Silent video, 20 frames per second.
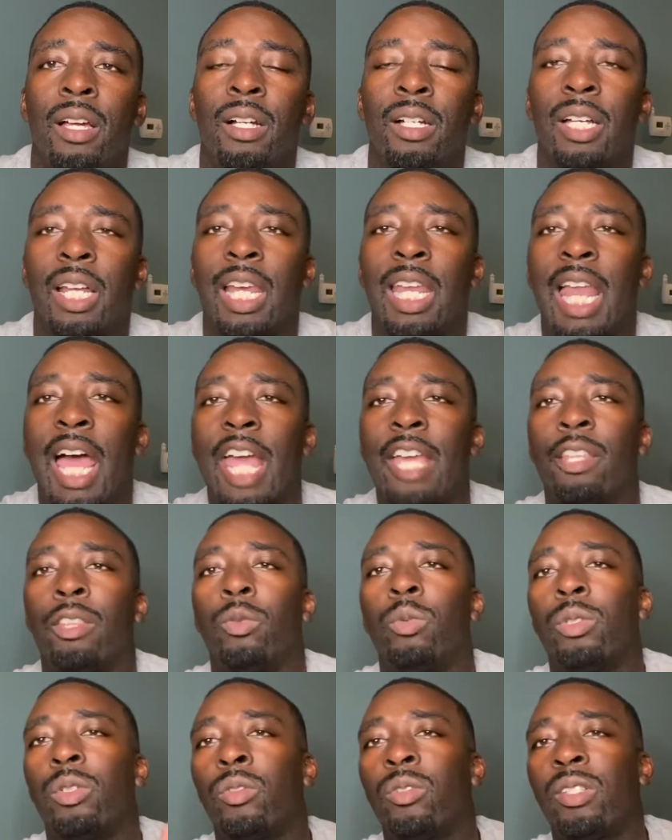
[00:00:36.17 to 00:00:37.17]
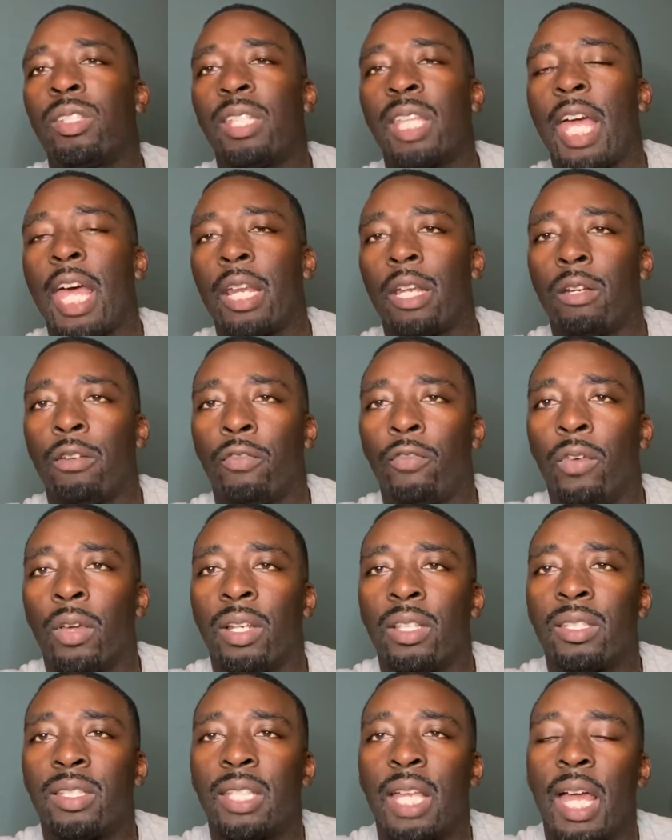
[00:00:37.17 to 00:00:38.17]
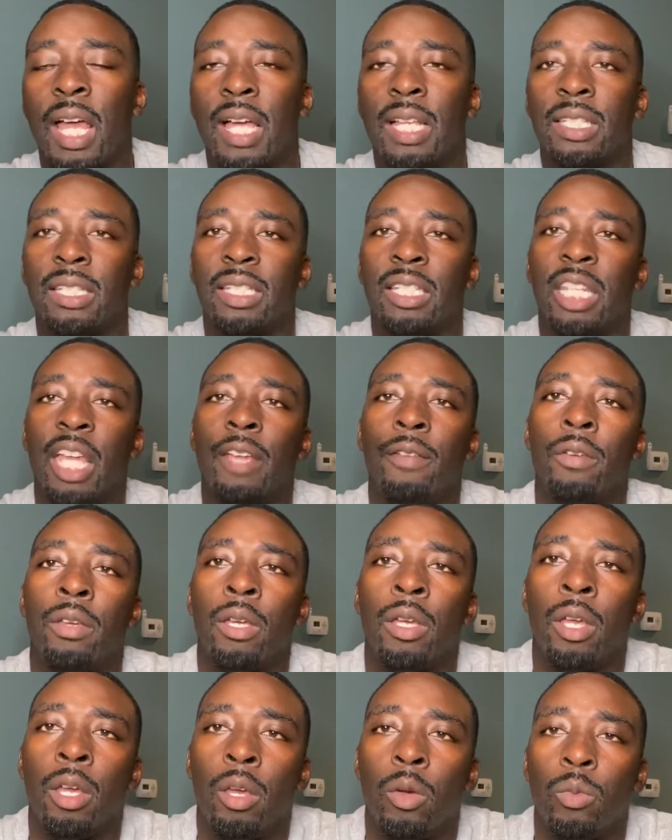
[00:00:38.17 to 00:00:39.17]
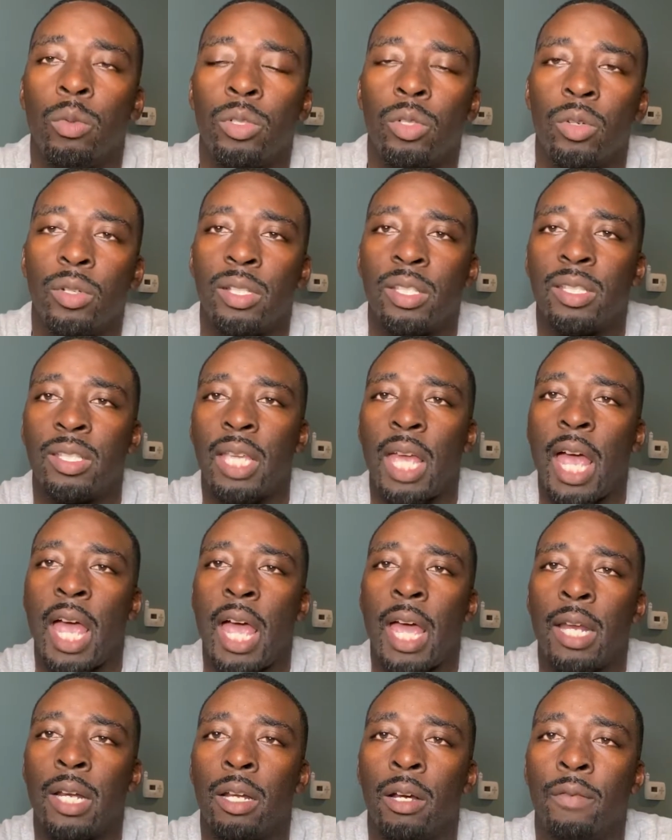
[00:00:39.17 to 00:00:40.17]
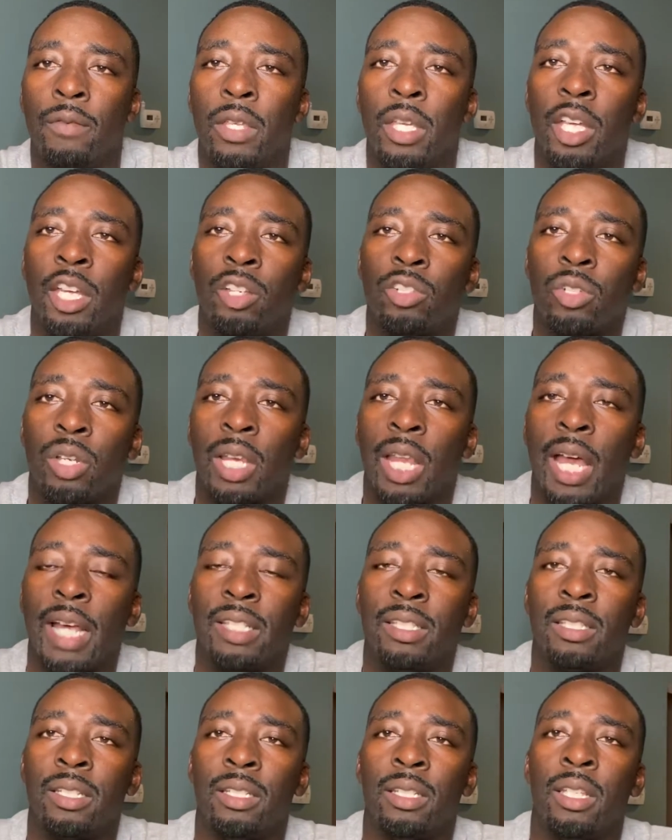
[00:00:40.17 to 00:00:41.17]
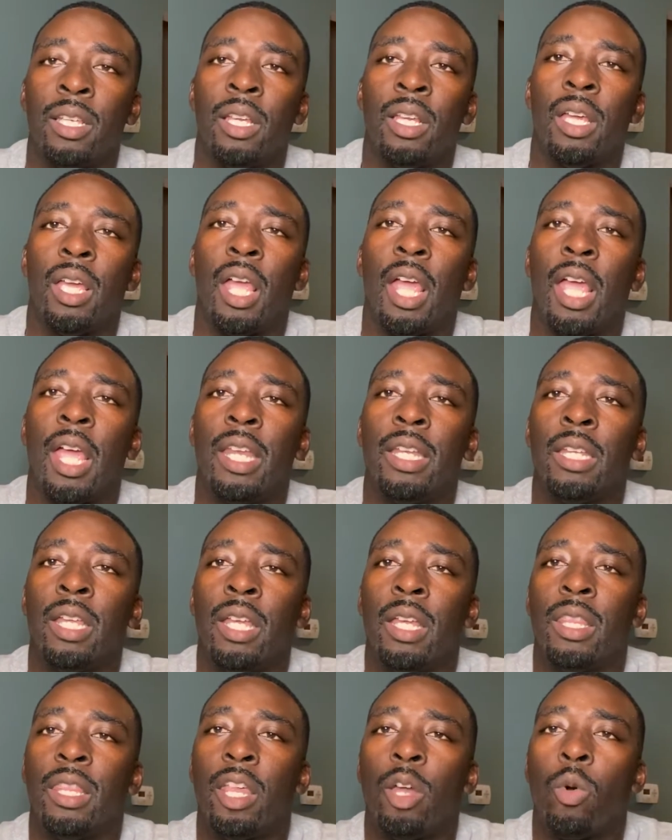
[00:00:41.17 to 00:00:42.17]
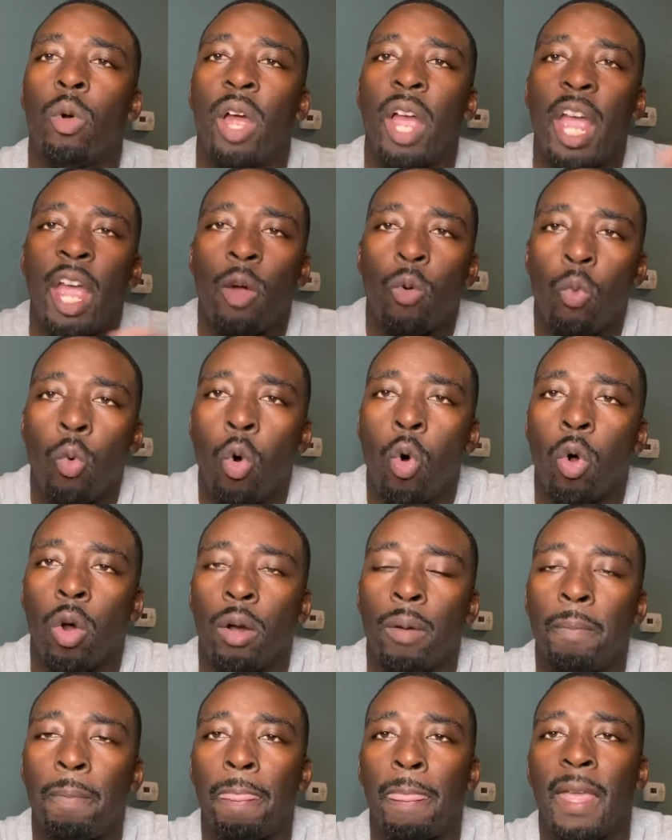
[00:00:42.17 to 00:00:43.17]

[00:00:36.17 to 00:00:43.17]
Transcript: Goliath was on the side of the Philistines and David was on the side of the Israelites, and they were at war.